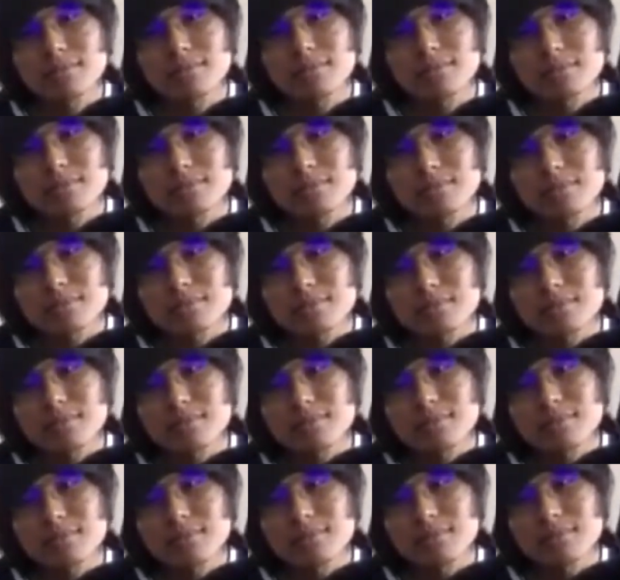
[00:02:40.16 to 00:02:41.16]

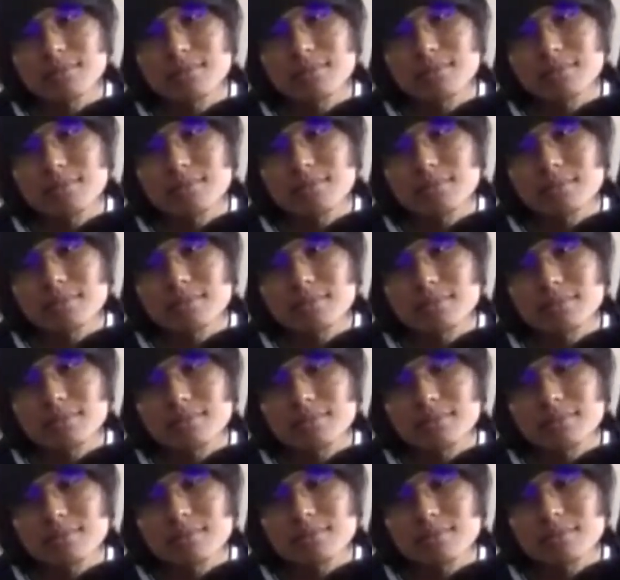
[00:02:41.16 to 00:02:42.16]

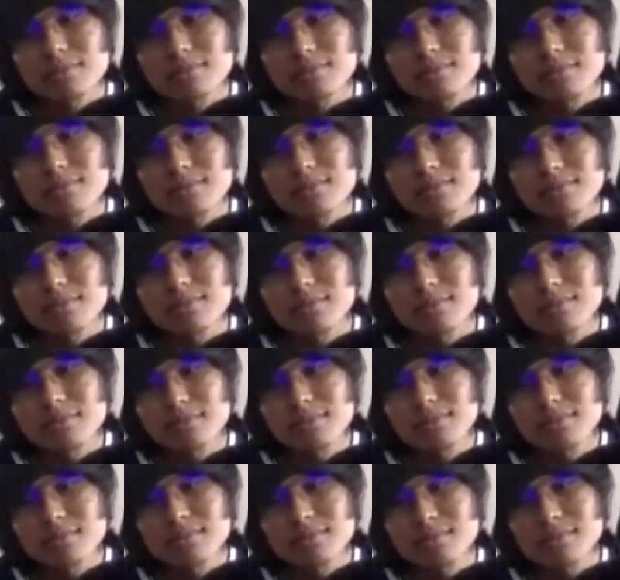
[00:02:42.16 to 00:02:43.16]

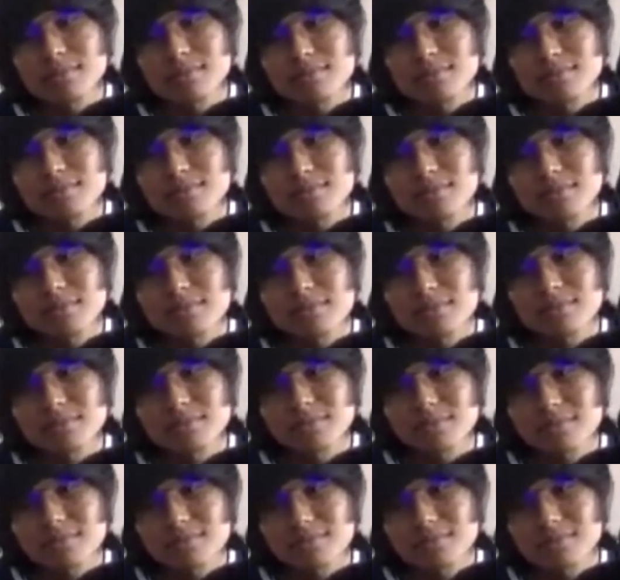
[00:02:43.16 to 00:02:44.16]

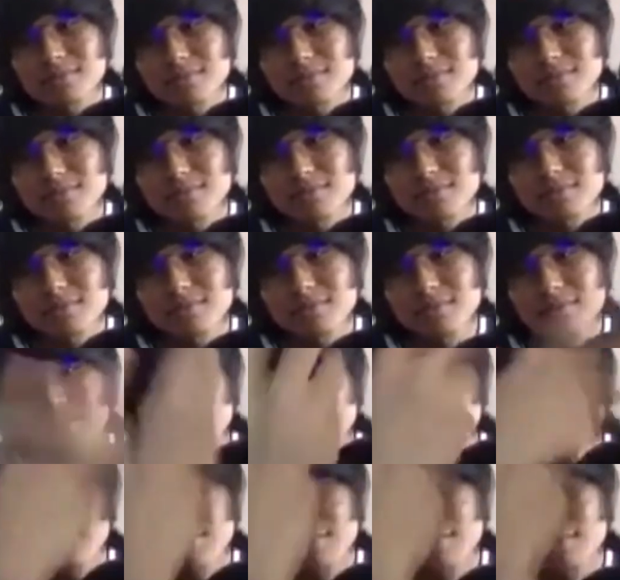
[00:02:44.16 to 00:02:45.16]

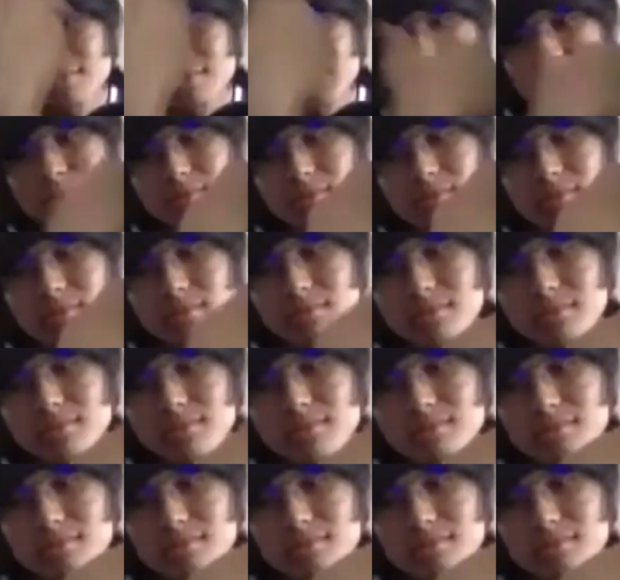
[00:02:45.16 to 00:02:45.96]
(silent)